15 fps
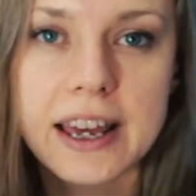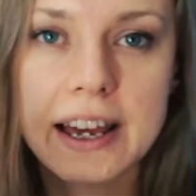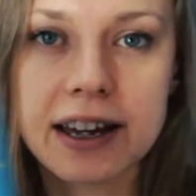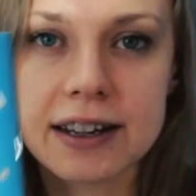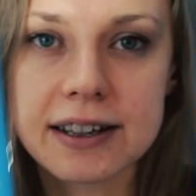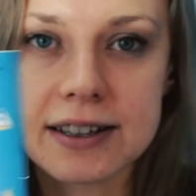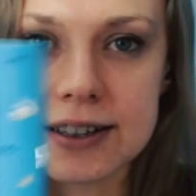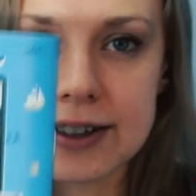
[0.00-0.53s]

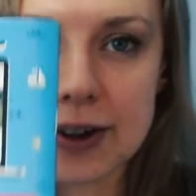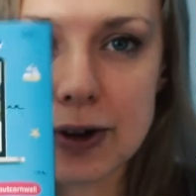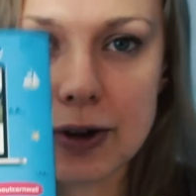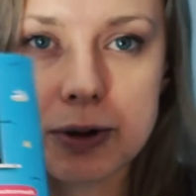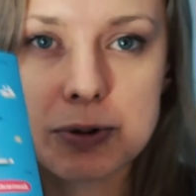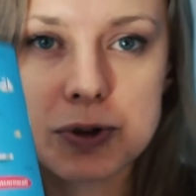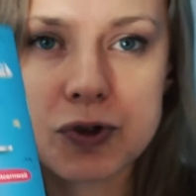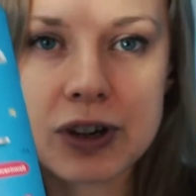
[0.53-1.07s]
and so
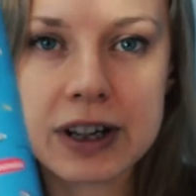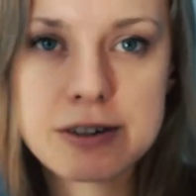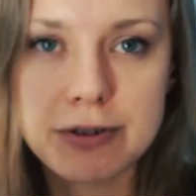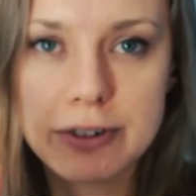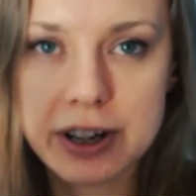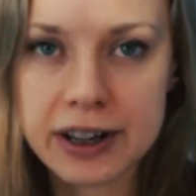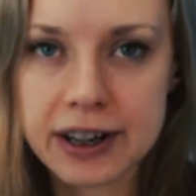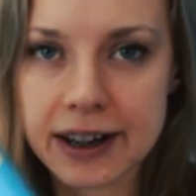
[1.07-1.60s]
it was really
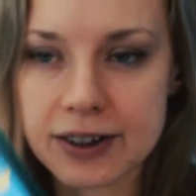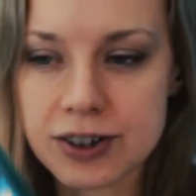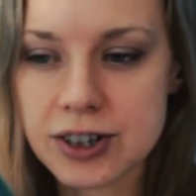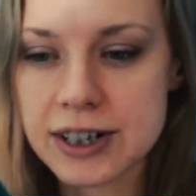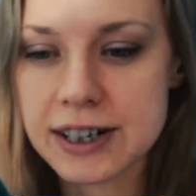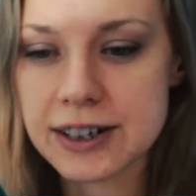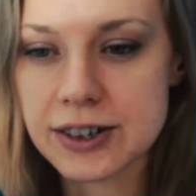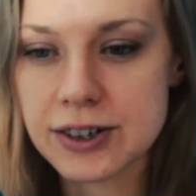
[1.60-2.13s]
fun
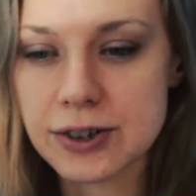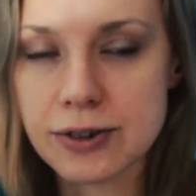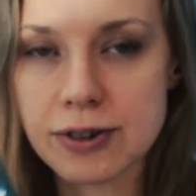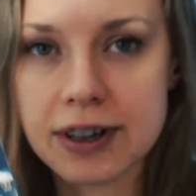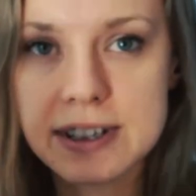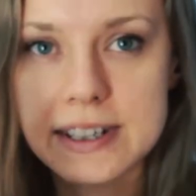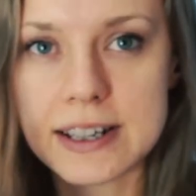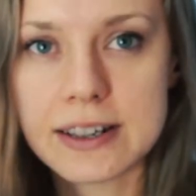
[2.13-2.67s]
actually to do
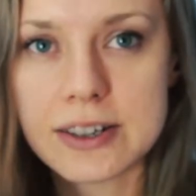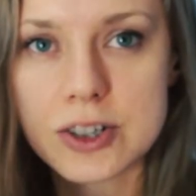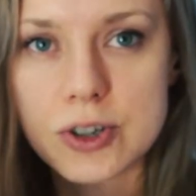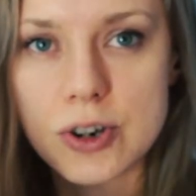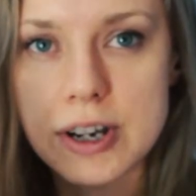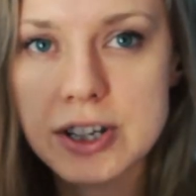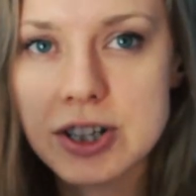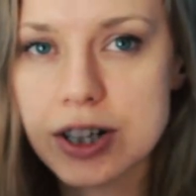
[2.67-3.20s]
this
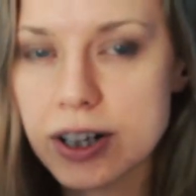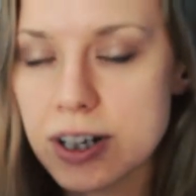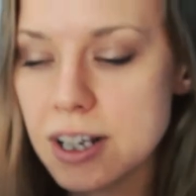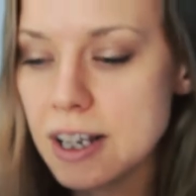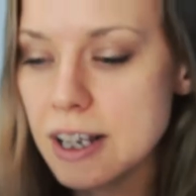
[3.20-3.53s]
illustration